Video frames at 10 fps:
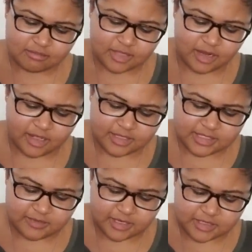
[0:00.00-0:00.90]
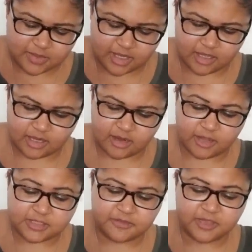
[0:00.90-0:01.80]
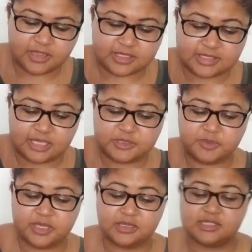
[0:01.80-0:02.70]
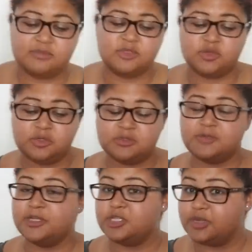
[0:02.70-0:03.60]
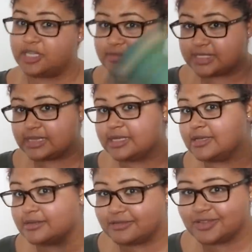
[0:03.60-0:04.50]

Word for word: All right, let's see what else we got here. I also feel like this is them speaking some truth, especially when it comes to love,